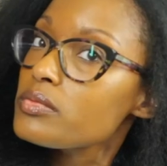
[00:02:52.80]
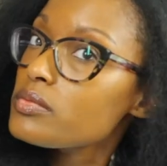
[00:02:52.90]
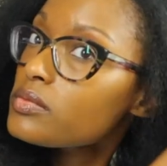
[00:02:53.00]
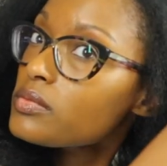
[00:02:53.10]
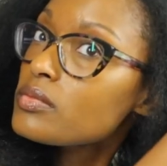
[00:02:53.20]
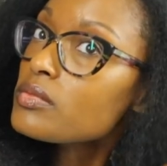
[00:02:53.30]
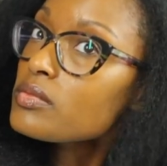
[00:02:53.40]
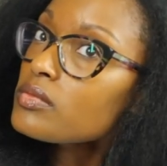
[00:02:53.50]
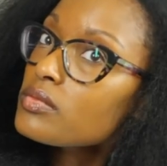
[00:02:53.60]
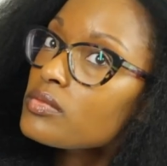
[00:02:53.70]

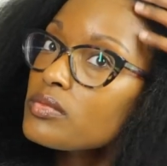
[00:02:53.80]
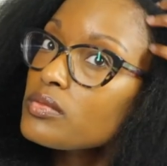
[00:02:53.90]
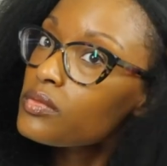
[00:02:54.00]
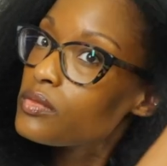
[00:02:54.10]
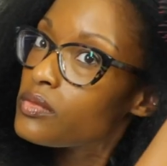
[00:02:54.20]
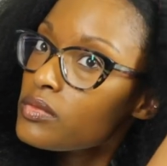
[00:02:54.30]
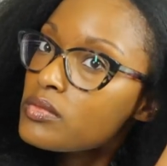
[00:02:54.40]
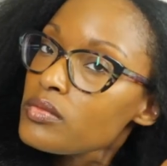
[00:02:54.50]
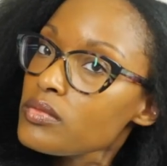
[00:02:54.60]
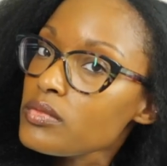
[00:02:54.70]

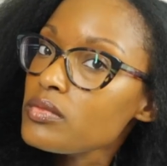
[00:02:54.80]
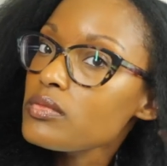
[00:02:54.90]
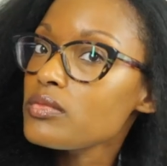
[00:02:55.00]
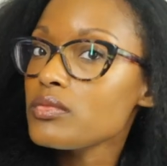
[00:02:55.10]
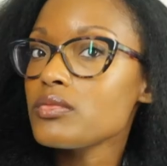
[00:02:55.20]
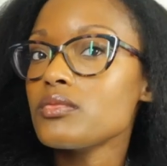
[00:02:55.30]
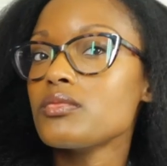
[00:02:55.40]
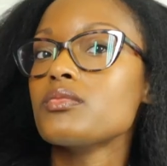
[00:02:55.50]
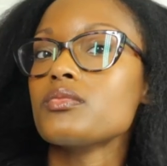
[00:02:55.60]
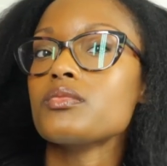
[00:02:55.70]

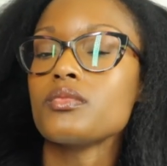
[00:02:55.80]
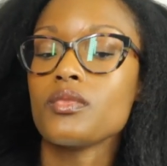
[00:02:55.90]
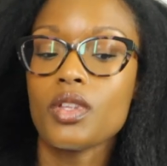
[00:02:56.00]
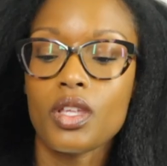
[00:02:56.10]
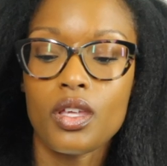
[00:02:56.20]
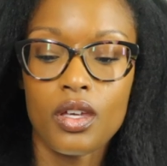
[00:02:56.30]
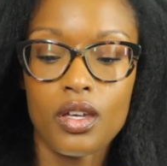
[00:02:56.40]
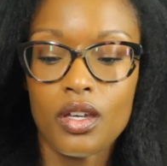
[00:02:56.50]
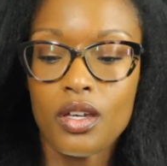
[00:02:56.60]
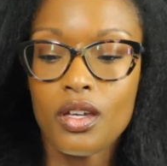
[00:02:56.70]

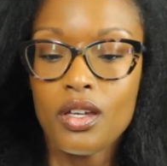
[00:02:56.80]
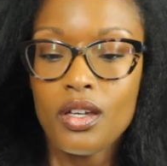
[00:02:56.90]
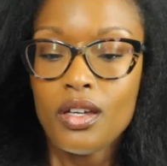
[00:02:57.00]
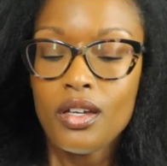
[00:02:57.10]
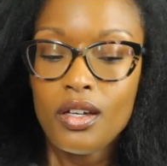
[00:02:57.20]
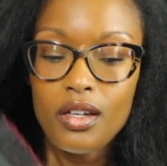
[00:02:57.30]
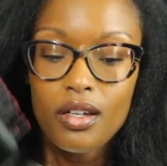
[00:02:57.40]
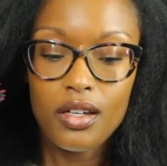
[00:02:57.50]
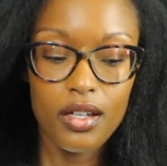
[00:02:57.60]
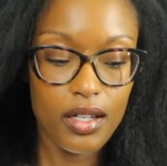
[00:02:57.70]

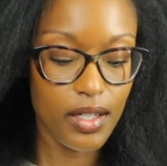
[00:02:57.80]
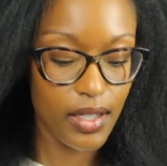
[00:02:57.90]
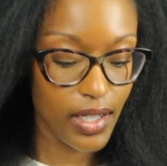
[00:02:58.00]
(silence)